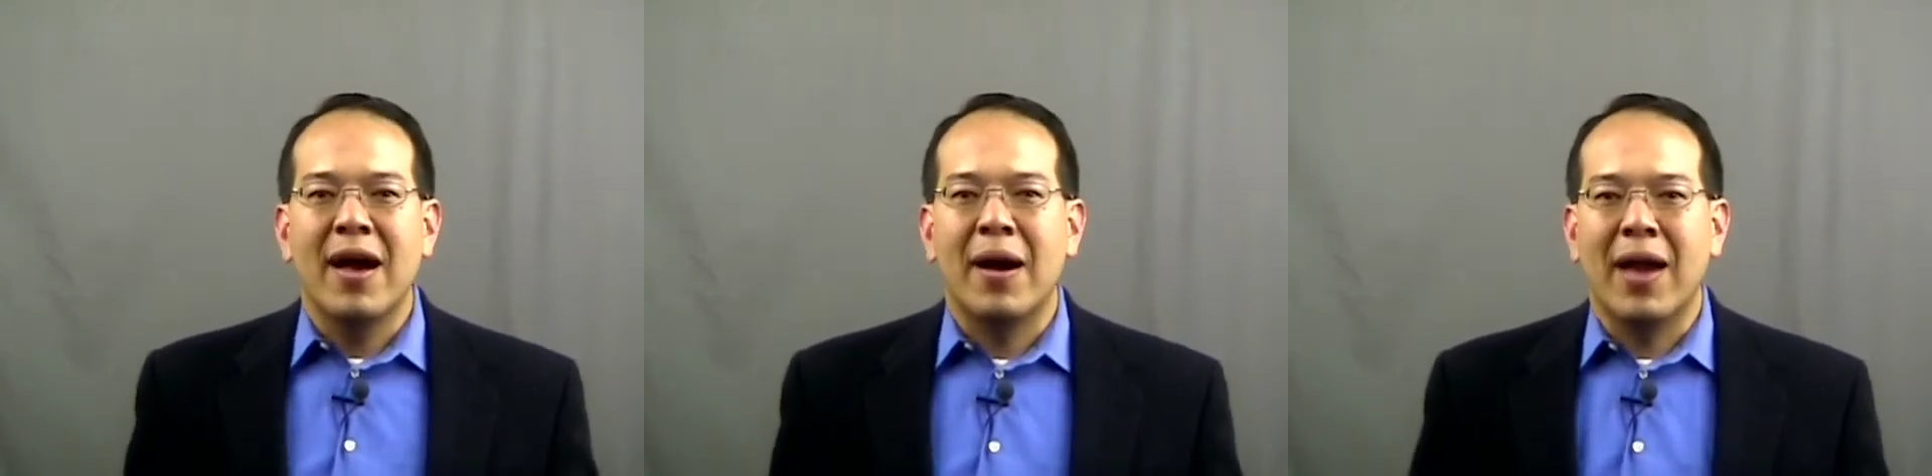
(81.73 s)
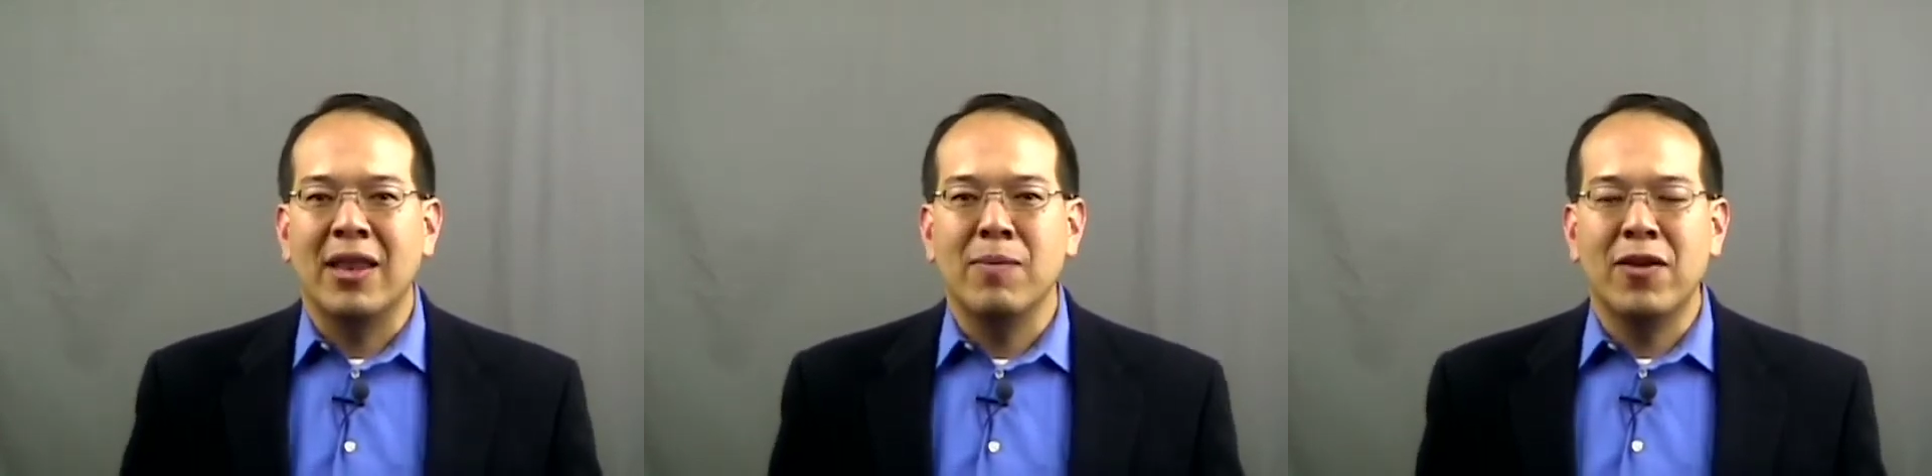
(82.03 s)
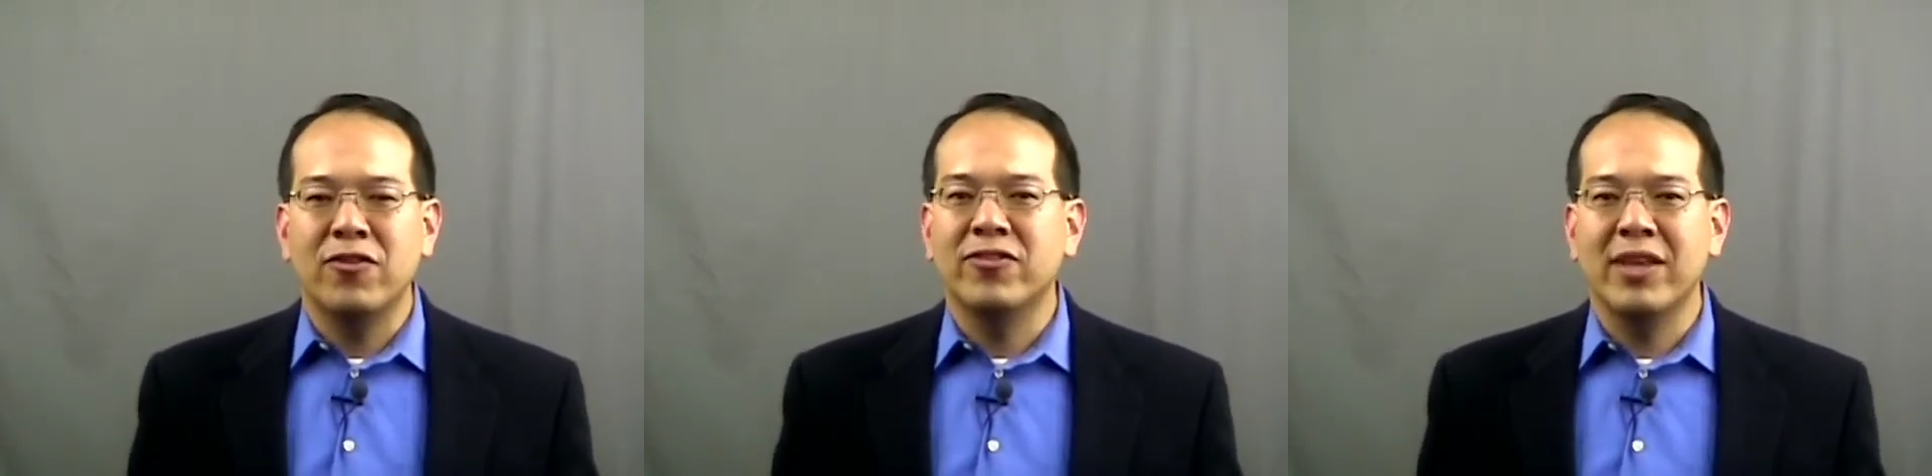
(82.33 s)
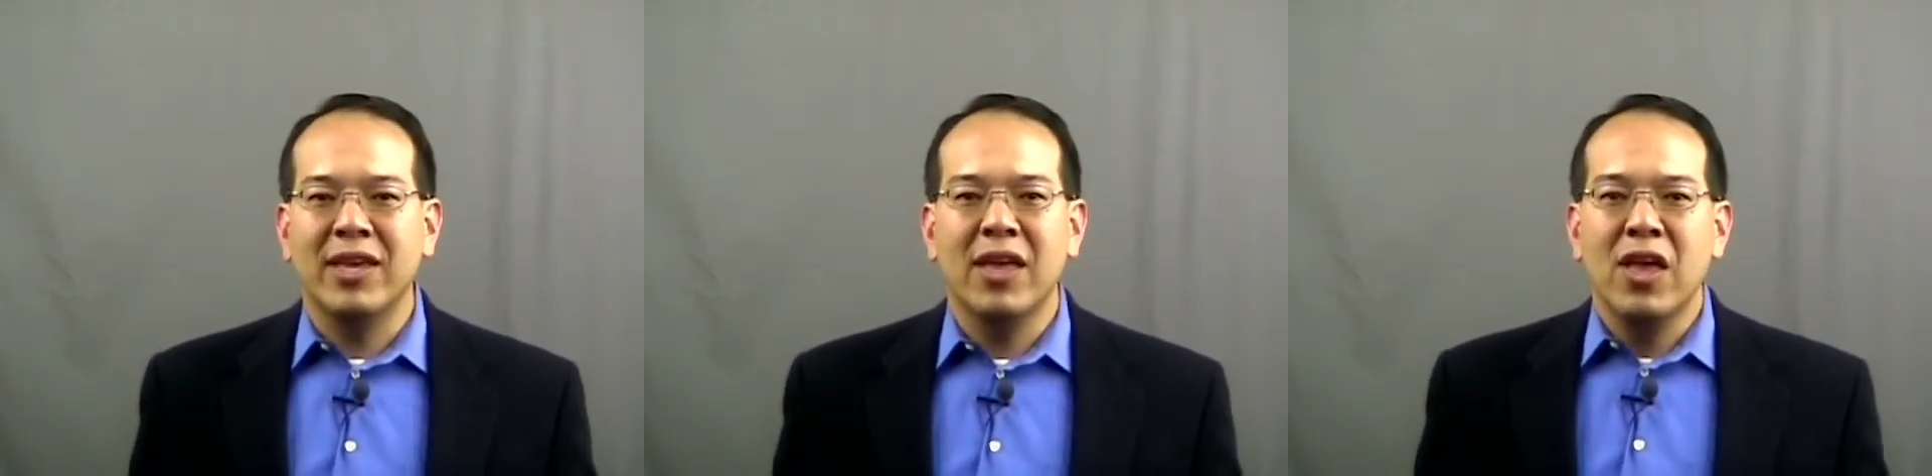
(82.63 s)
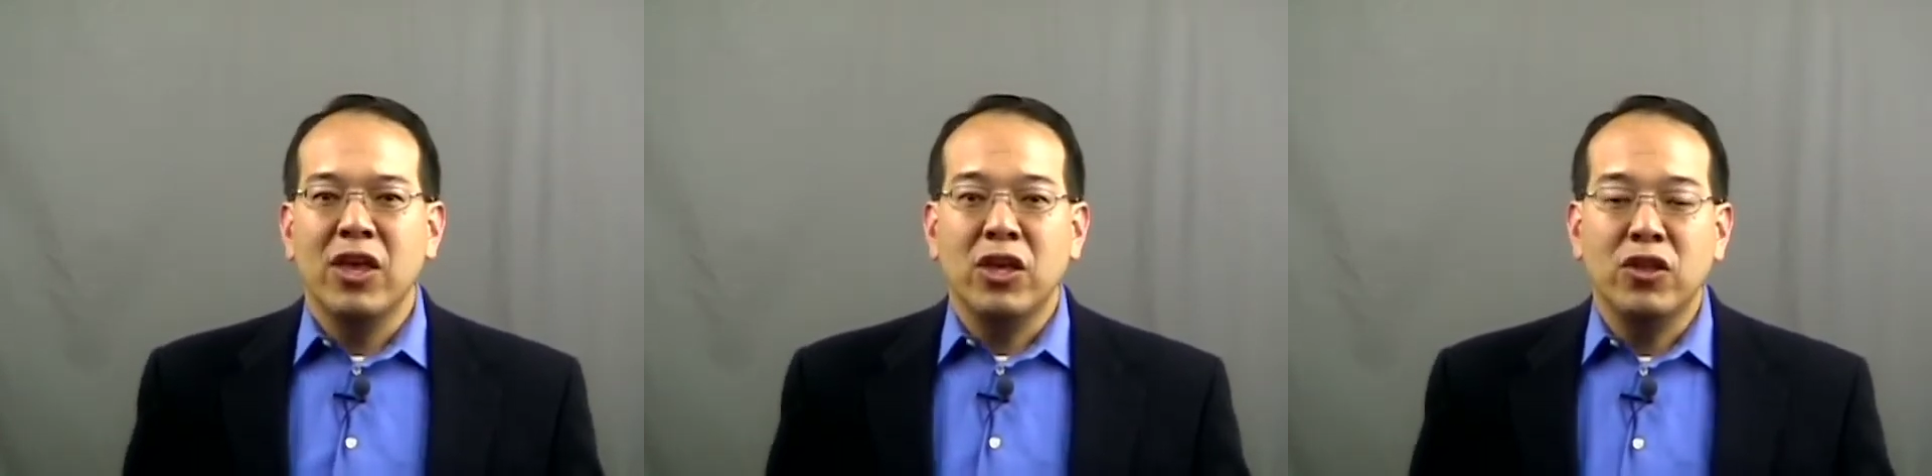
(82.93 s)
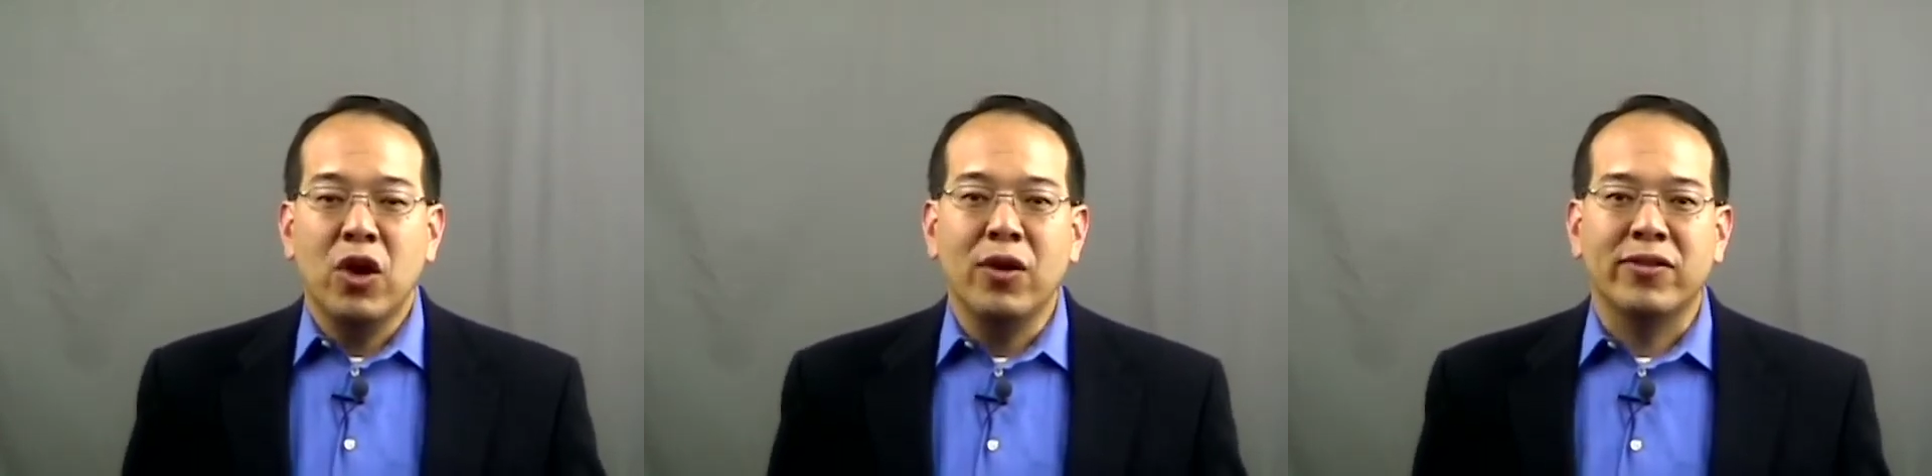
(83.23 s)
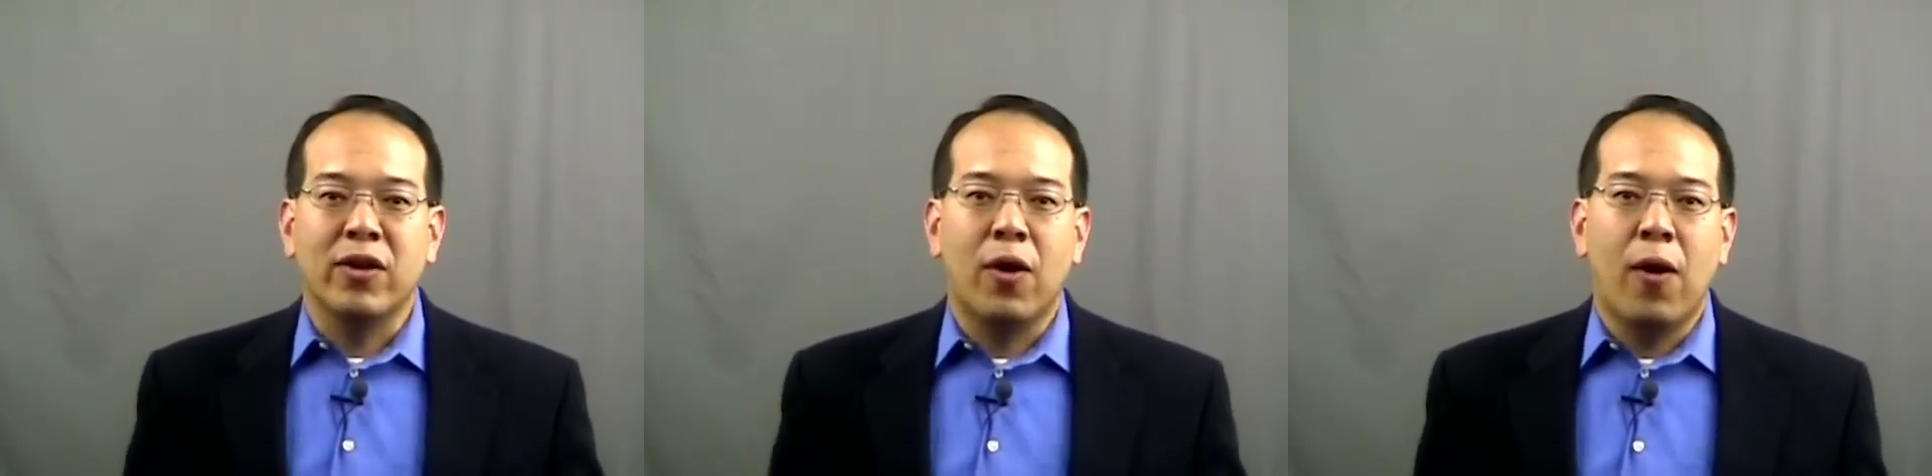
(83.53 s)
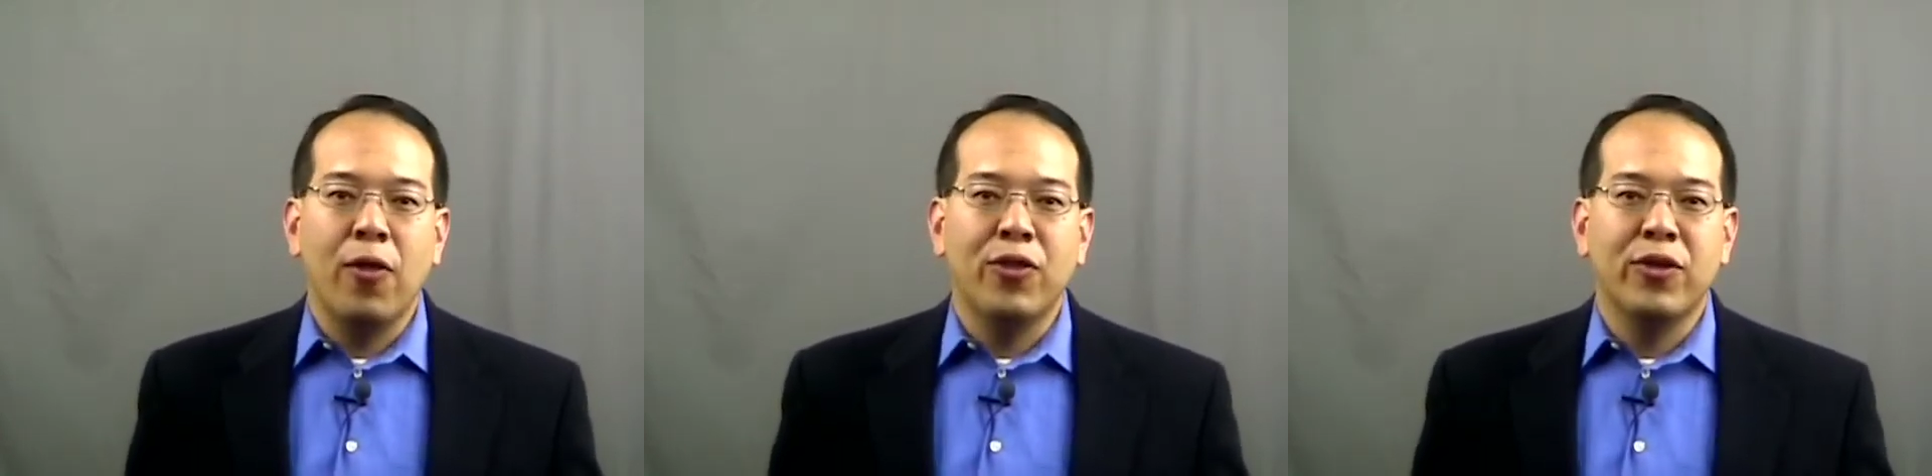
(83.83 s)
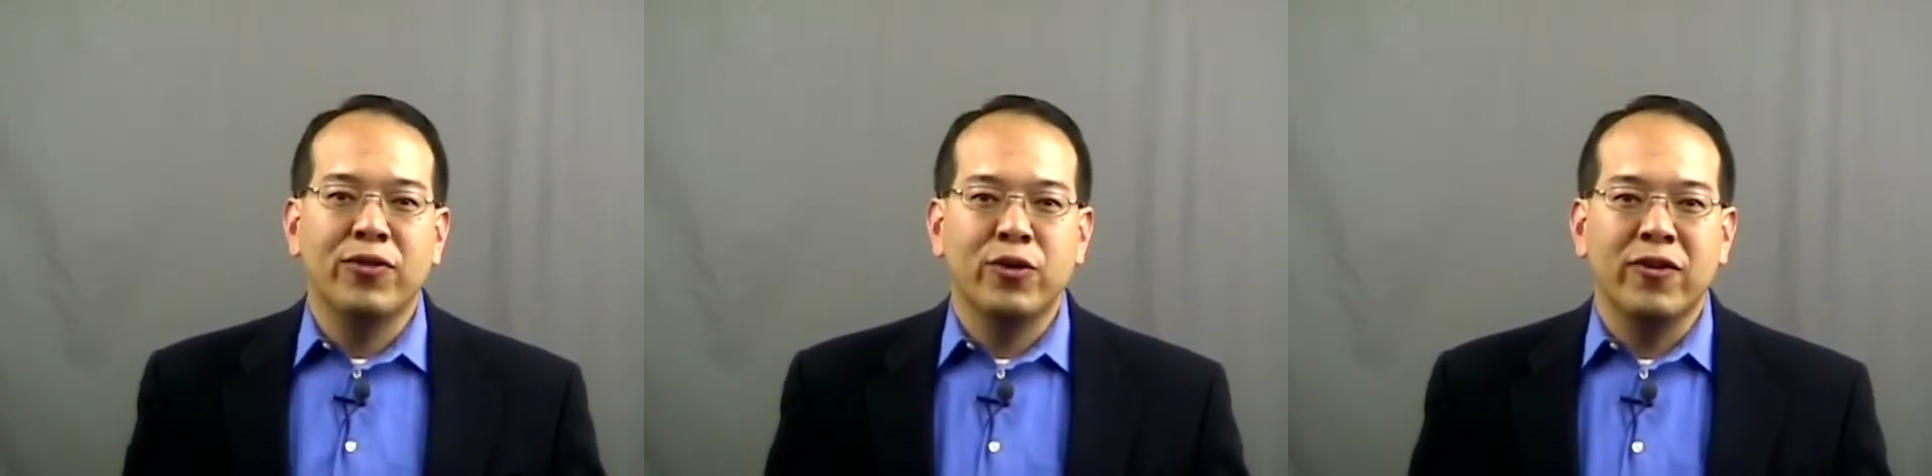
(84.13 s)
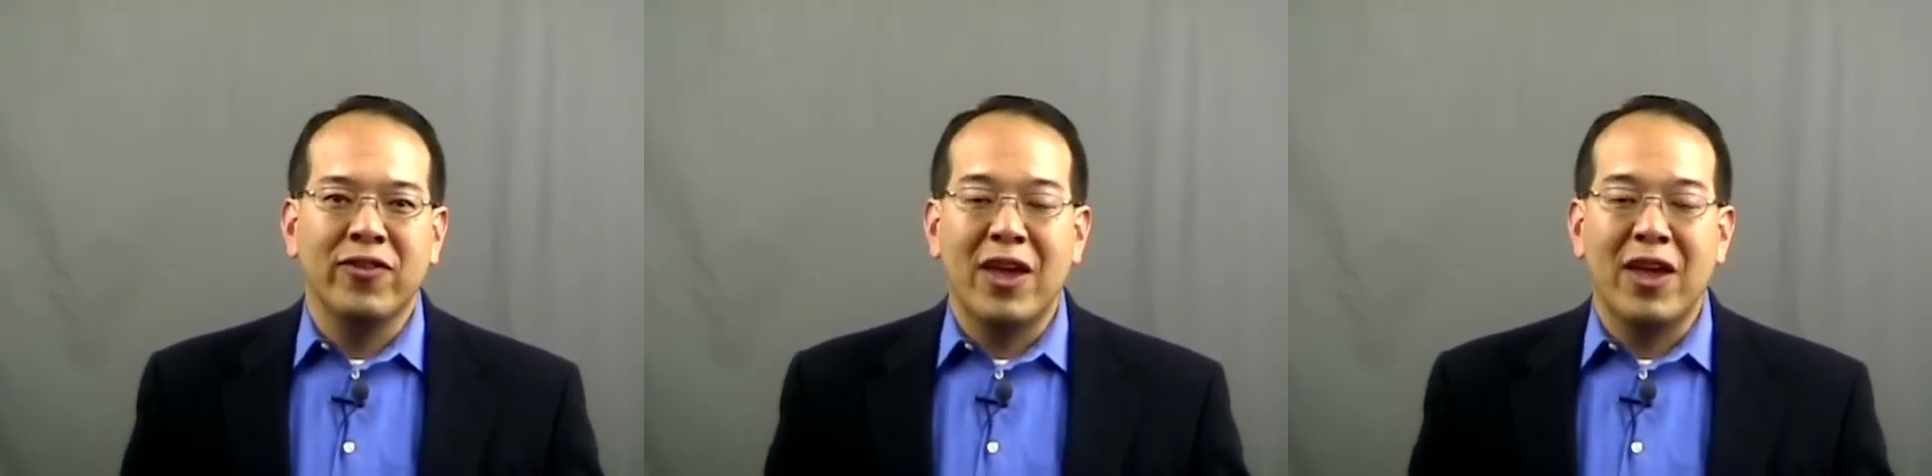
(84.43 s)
uh, any major city, you'll notice that all the sort of